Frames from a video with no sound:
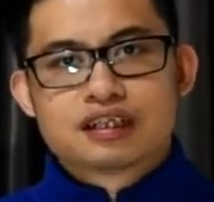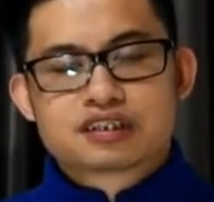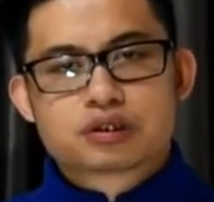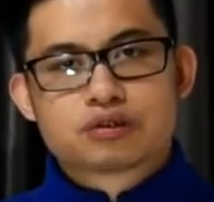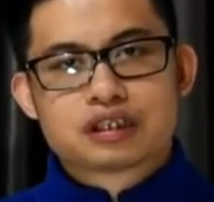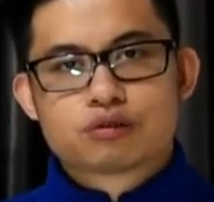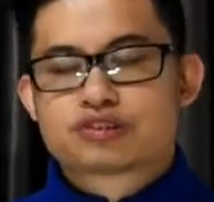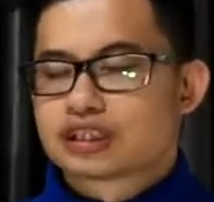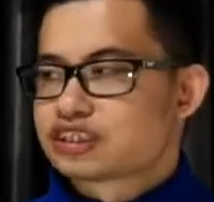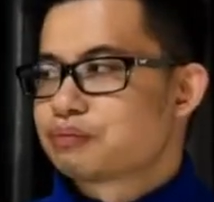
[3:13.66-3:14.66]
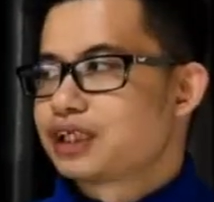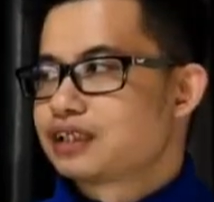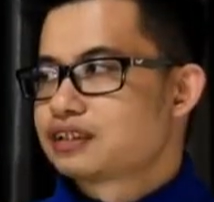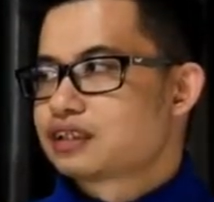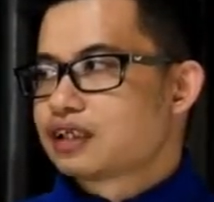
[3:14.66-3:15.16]
So delusions
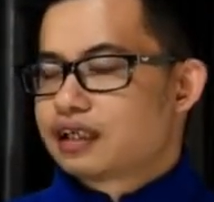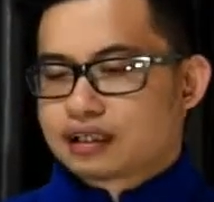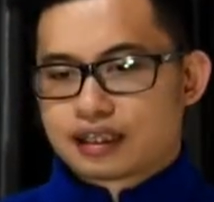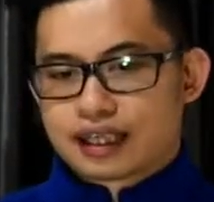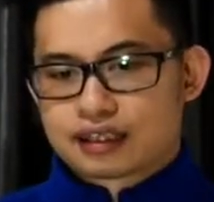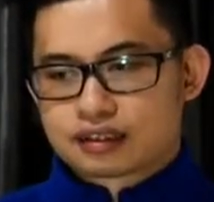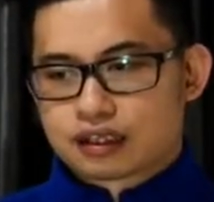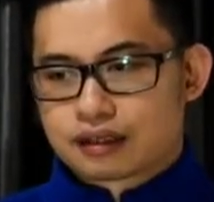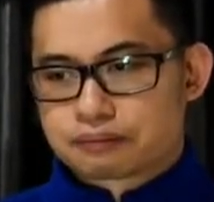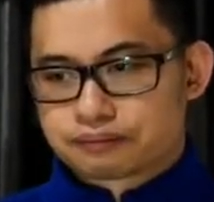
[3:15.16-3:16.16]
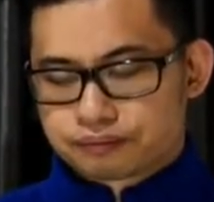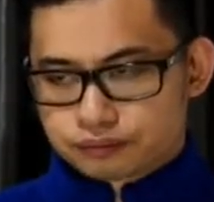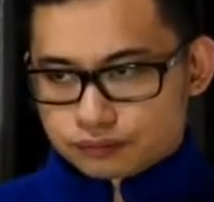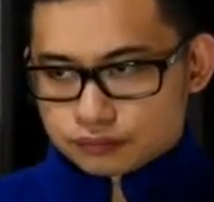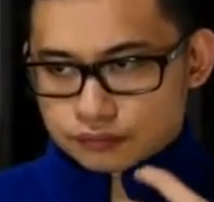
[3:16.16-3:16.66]
mean that
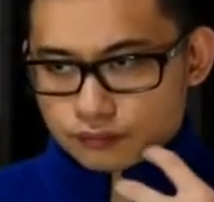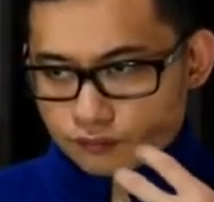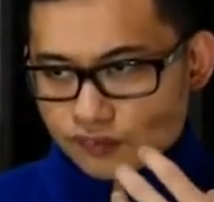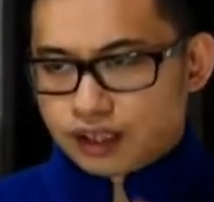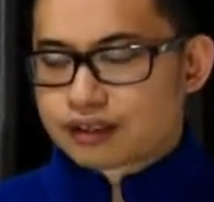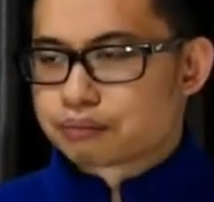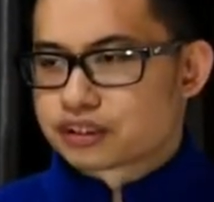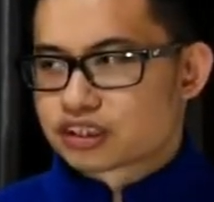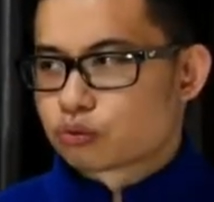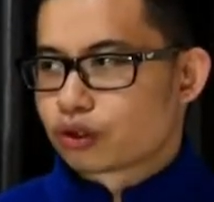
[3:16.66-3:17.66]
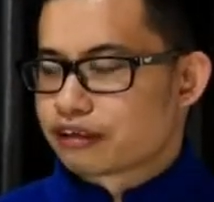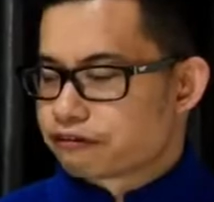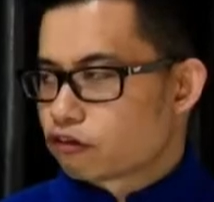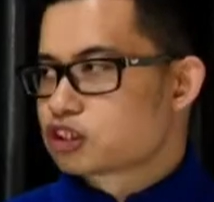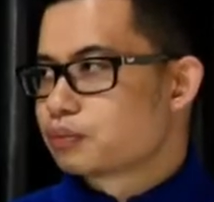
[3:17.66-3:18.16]
the person will have
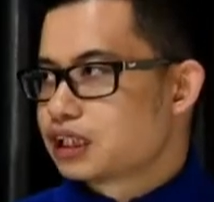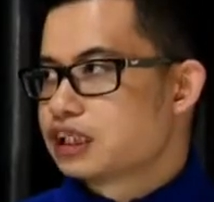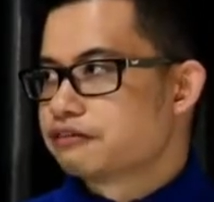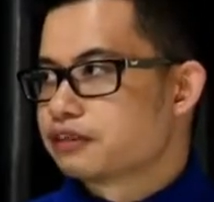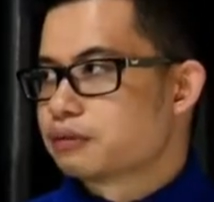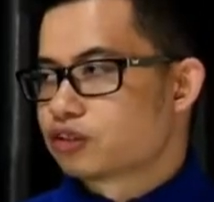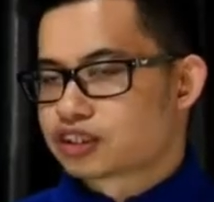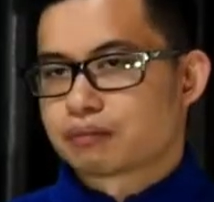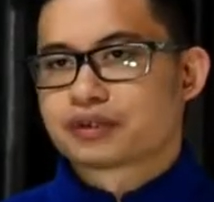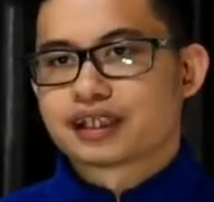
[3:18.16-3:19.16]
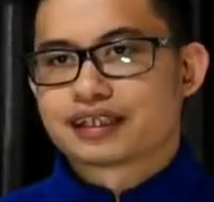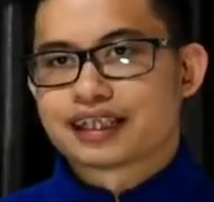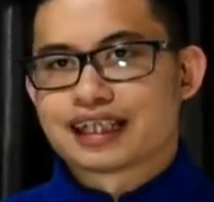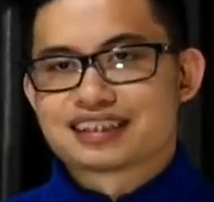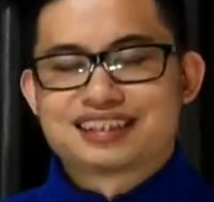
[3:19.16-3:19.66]
false belief about something
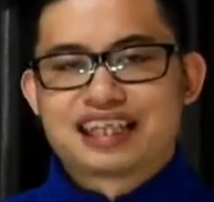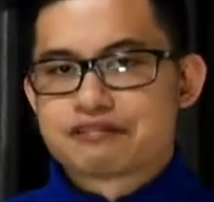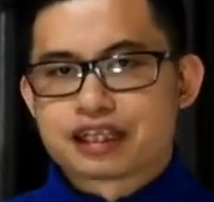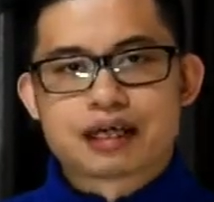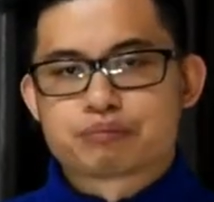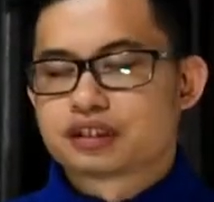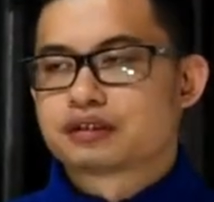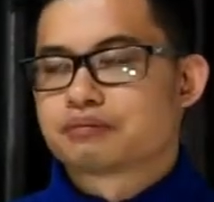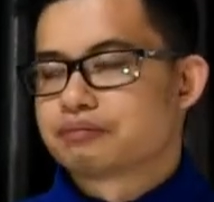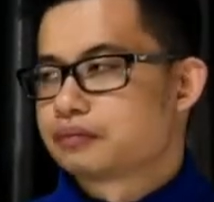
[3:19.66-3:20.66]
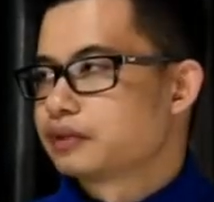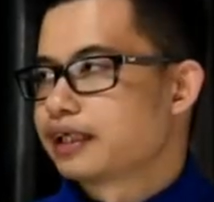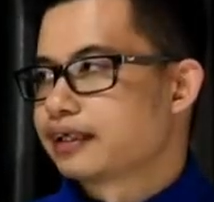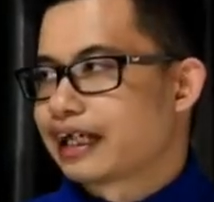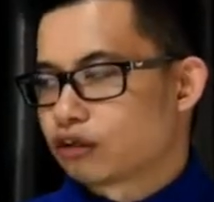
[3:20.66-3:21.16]
that has never happened
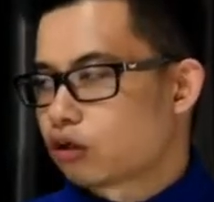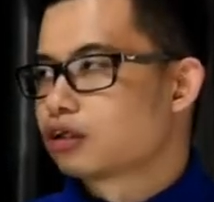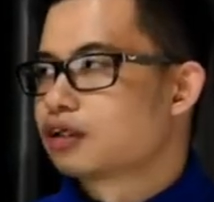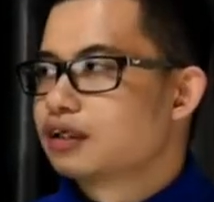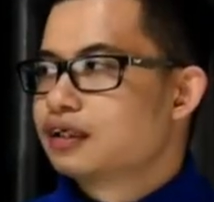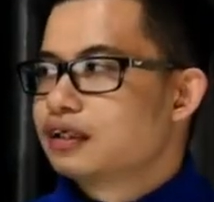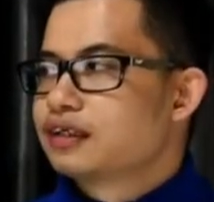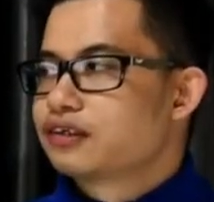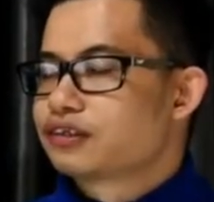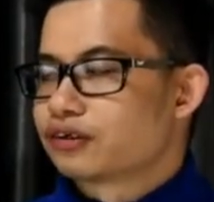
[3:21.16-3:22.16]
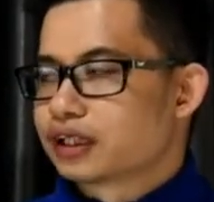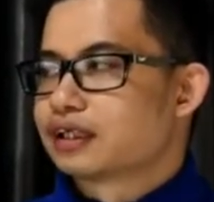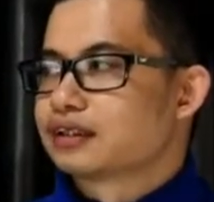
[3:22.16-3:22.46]
at all. So yeah.